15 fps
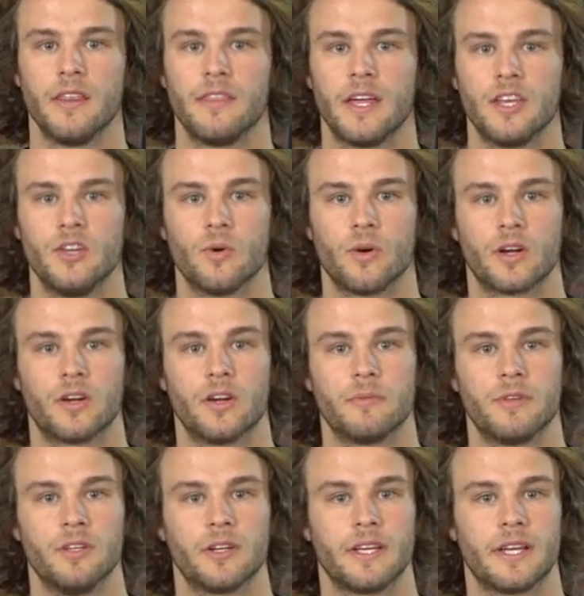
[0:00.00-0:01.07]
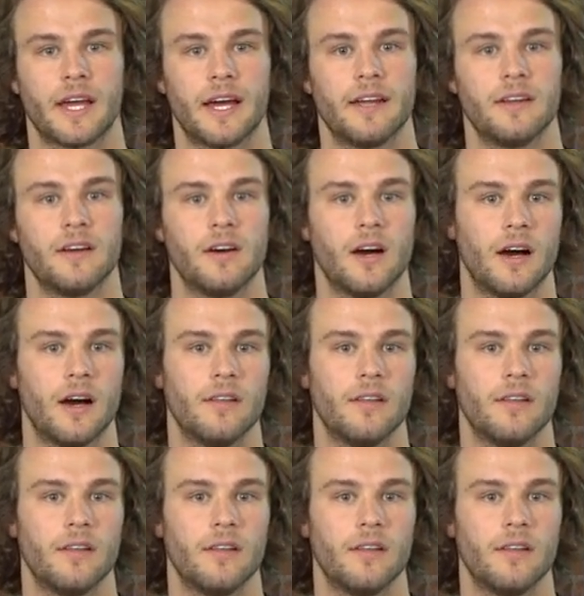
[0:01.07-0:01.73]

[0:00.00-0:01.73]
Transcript: then you are going to be looking at